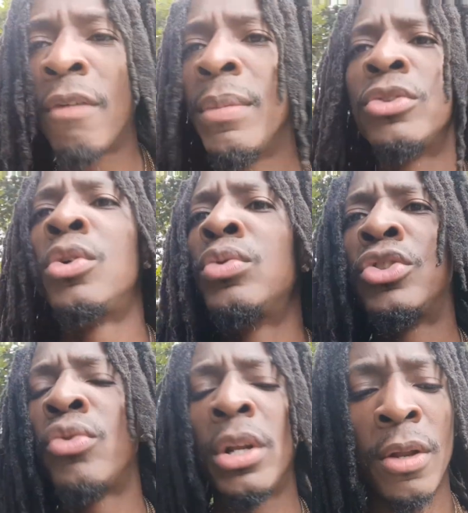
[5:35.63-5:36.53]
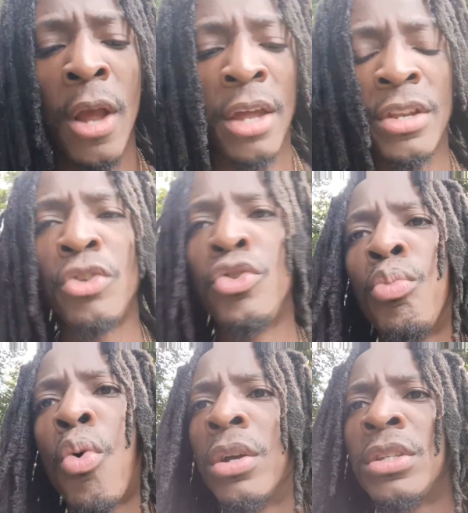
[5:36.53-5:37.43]
So don't discredit Daniel Dubois
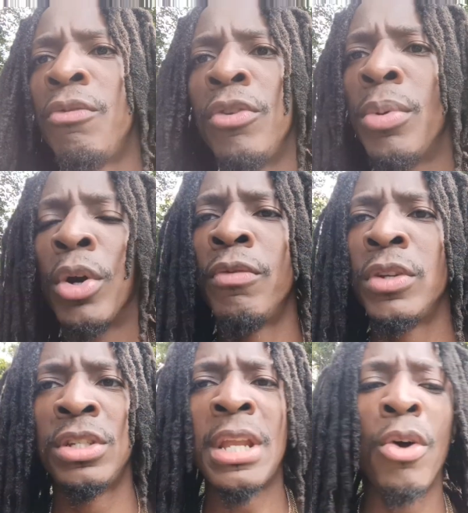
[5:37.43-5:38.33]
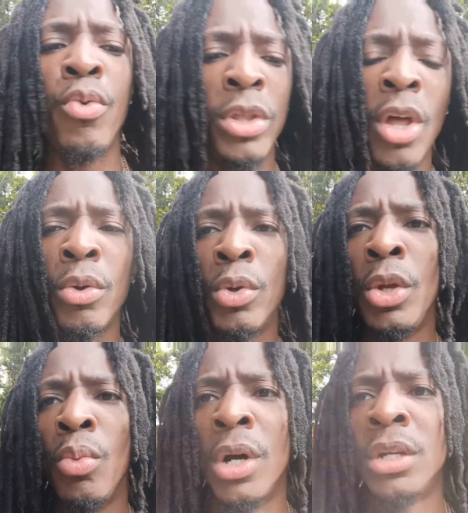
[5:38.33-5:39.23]
and say Filip Hrgović is not who we thought he was.